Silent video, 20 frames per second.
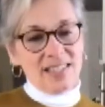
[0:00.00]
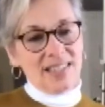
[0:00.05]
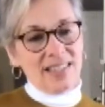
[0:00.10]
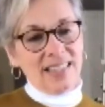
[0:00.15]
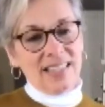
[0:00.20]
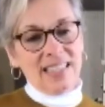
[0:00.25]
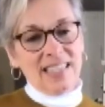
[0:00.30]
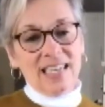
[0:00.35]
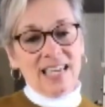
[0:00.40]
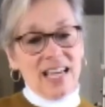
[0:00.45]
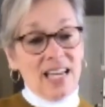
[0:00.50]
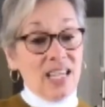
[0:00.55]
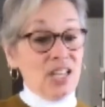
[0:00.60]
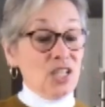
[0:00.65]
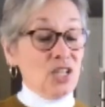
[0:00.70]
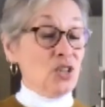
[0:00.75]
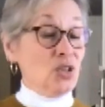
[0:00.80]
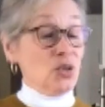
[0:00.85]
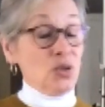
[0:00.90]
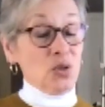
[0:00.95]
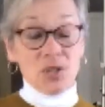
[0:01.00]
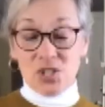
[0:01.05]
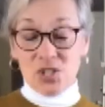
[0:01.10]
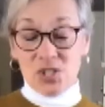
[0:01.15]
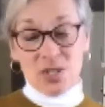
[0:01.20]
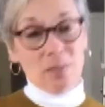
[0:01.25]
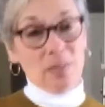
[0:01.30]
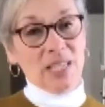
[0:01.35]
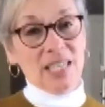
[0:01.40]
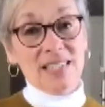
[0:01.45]
the nutrition
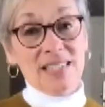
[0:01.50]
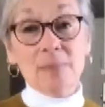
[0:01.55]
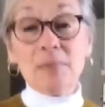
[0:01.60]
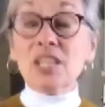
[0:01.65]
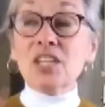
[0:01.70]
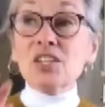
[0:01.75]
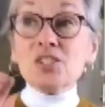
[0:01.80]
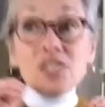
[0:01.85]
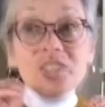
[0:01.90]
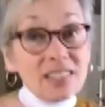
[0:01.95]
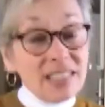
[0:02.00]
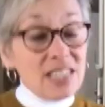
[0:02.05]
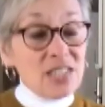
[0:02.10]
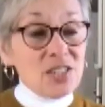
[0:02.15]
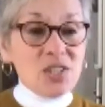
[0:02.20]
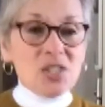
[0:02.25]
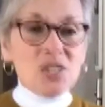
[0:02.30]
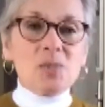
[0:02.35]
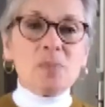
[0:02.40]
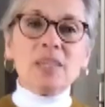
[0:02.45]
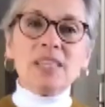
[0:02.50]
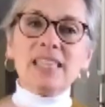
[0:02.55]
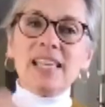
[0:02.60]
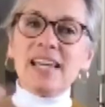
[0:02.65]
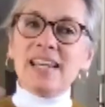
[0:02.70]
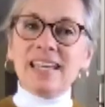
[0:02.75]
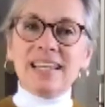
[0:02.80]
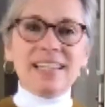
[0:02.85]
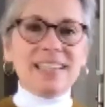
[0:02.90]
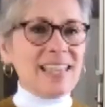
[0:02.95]
piece. I mean, they're delicious, but then
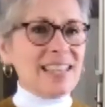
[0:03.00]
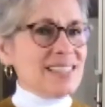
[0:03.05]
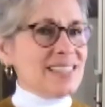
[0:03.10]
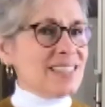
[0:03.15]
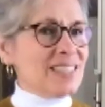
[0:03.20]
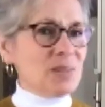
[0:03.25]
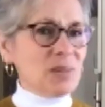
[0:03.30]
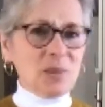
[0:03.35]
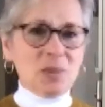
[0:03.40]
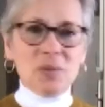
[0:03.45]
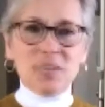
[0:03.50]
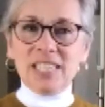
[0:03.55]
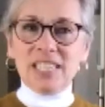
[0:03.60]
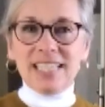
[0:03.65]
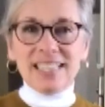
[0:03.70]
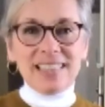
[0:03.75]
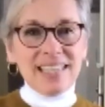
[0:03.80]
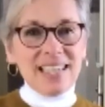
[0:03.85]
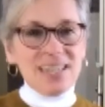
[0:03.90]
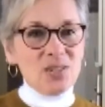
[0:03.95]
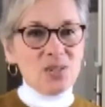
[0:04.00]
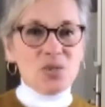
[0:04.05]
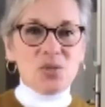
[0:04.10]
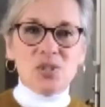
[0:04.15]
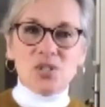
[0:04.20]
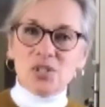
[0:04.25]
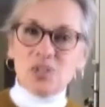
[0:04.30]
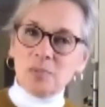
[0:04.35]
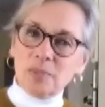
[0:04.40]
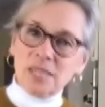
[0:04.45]
it gets, when you get that
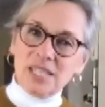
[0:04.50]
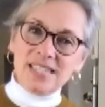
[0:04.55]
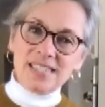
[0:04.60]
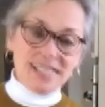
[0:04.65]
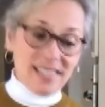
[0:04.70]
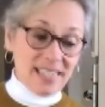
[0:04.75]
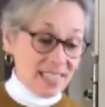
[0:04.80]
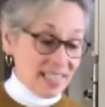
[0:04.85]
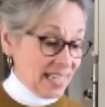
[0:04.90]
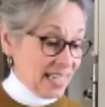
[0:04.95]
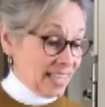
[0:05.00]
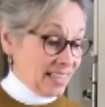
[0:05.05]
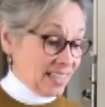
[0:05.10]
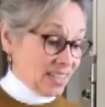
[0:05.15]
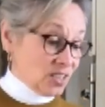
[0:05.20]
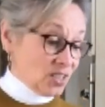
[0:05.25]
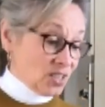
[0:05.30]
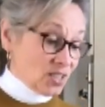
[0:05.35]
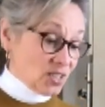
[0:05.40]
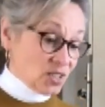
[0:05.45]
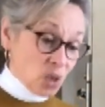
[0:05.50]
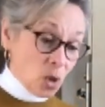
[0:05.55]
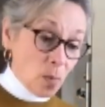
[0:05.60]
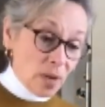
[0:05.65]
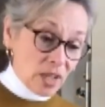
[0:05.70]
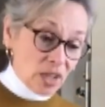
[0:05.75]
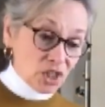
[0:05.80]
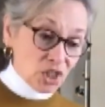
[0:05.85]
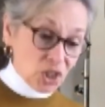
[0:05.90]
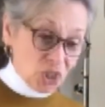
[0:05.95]
nutrition piece in, and there's so
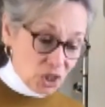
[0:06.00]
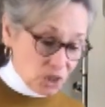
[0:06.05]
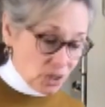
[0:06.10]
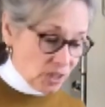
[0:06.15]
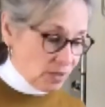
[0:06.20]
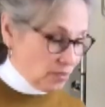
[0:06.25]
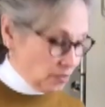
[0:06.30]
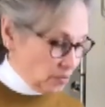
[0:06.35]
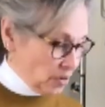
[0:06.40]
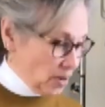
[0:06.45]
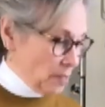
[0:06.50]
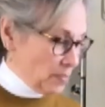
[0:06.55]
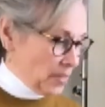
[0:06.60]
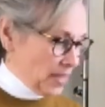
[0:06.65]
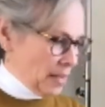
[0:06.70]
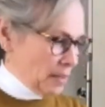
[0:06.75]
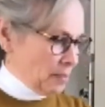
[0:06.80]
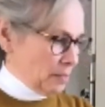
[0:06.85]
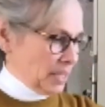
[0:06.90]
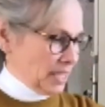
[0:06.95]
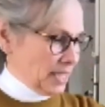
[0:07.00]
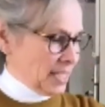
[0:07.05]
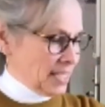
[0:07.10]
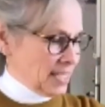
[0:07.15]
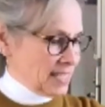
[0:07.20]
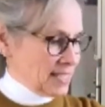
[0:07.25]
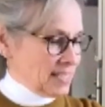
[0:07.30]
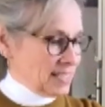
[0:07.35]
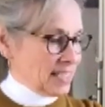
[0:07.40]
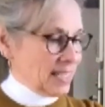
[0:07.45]
much good from them
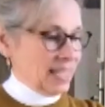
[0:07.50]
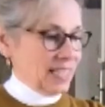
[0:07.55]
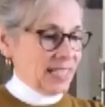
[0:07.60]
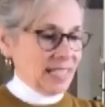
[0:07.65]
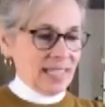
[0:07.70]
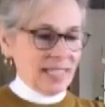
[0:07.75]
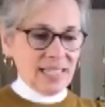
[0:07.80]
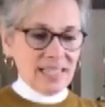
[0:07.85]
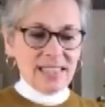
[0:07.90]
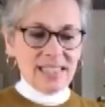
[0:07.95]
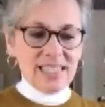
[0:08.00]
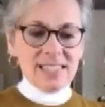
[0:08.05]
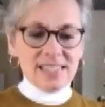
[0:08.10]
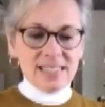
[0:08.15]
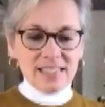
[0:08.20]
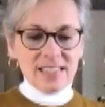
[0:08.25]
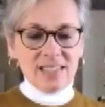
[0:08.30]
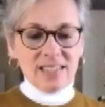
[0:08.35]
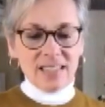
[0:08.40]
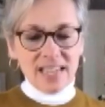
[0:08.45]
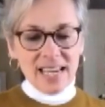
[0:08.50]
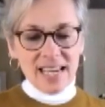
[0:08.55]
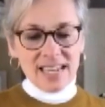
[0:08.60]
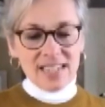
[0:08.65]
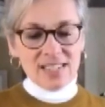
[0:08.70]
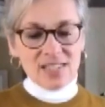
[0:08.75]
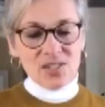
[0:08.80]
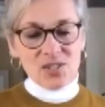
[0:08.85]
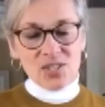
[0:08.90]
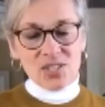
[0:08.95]
because these little
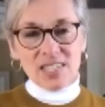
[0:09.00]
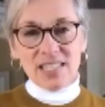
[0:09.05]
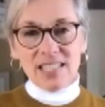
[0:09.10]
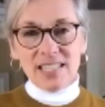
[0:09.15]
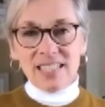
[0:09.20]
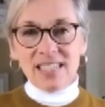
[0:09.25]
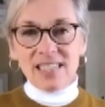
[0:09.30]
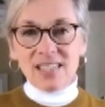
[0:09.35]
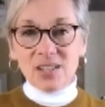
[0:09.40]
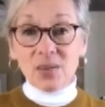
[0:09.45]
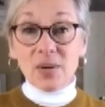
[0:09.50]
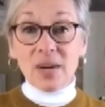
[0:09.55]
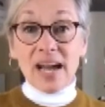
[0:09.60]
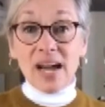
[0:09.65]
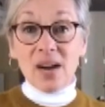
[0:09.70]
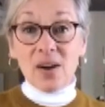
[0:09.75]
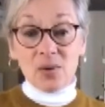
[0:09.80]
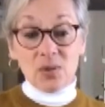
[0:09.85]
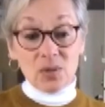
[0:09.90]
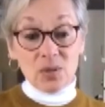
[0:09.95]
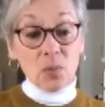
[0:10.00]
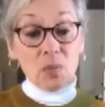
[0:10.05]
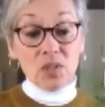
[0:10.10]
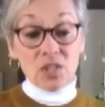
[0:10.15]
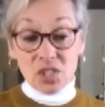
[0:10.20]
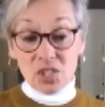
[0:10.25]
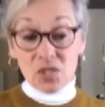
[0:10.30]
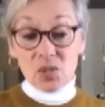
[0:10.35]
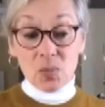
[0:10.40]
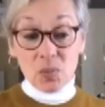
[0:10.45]
guys are sitting in the ground,
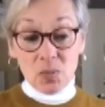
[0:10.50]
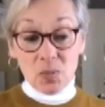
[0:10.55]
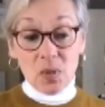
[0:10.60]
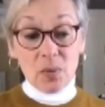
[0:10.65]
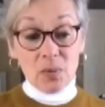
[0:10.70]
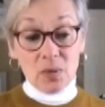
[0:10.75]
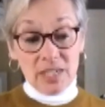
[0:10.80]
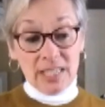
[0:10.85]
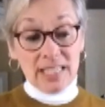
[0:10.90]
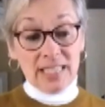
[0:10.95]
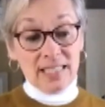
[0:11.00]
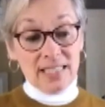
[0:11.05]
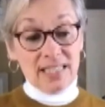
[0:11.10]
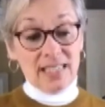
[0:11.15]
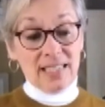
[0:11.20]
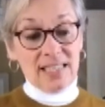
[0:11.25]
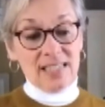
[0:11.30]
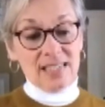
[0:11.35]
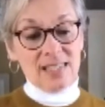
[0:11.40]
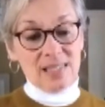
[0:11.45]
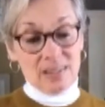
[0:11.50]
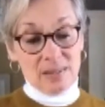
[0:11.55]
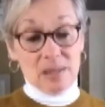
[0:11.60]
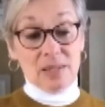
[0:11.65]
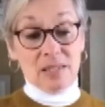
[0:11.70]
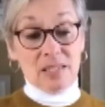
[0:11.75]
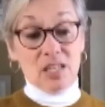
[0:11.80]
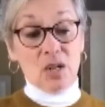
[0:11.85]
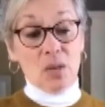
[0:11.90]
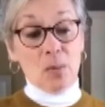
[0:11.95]
which is what we're eating this,
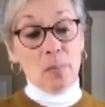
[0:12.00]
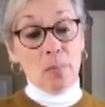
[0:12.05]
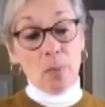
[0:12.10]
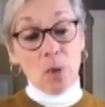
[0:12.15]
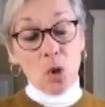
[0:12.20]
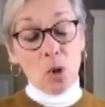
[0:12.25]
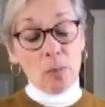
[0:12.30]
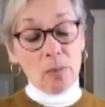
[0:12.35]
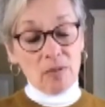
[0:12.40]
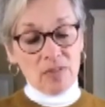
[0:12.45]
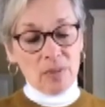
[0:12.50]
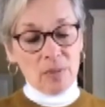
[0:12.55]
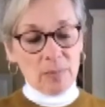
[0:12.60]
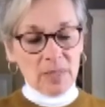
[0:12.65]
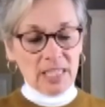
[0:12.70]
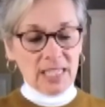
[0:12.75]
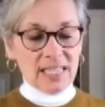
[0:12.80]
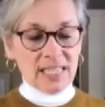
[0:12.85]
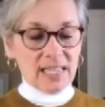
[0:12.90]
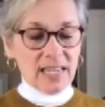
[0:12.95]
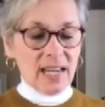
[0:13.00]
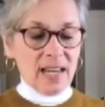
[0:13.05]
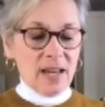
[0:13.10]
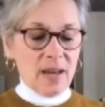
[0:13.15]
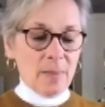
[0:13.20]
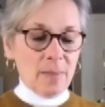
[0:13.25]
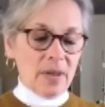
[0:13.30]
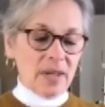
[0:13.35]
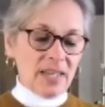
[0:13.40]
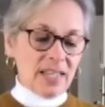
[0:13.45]
you know, bulb of the beet,
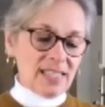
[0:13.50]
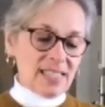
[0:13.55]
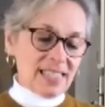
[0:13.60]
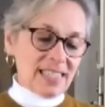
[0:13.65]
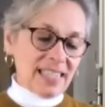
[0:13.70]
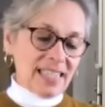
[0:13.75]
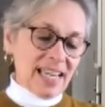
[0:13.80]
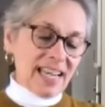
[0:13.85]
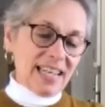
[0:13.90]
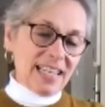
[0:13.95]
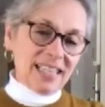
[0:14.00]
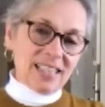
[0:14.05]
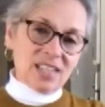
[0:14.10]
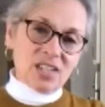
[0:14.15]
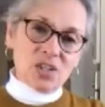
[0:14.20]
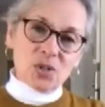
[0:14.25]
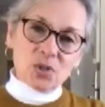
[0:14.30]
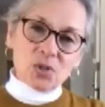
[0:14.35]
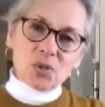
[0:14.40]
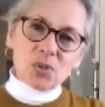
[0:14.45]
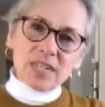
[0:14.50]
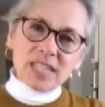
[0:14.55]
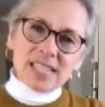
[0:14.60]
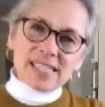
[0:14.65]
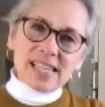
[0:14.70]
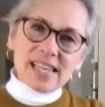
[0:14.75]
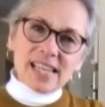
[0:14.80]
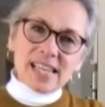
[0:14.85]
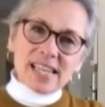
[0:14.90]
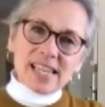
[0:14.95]
but it's getting the nutrients
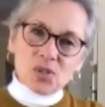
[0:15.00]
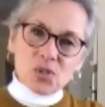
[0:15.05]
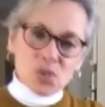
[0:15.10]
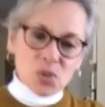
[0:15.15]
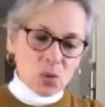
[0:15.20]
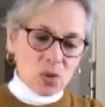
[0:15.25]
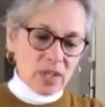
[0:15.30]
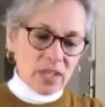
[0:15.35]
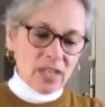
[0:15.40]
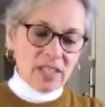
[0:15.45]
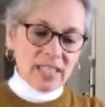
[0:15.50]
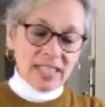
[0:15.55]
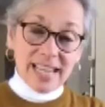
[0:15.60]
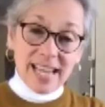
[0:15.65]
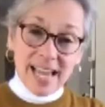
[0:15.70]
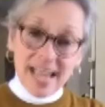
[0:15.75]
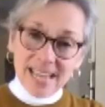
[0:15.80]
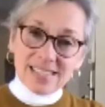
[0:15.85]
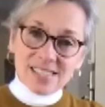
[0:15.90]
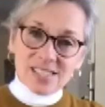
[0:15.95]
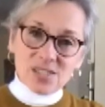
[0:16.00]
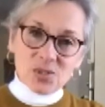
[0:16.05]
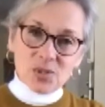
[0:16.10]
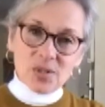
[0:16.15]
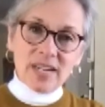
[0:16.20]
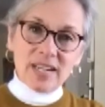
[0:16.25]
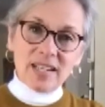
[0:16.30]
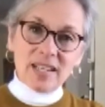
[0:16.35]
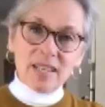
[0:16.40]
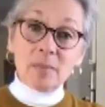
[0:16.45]
out of the soil and
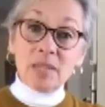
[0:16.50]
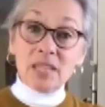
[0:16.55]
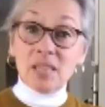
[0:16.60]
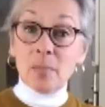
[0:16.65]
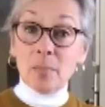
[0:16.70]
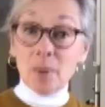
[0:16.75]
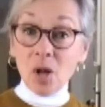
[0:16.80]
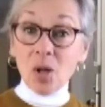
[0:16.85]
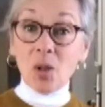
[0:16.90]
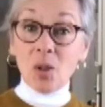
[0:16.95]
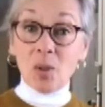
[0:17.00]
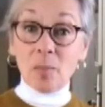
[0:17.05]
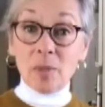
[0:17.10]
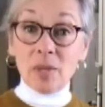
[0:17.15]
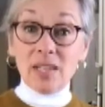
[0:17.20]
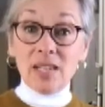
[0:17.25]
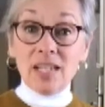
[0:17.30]
concentrating them in the bulb.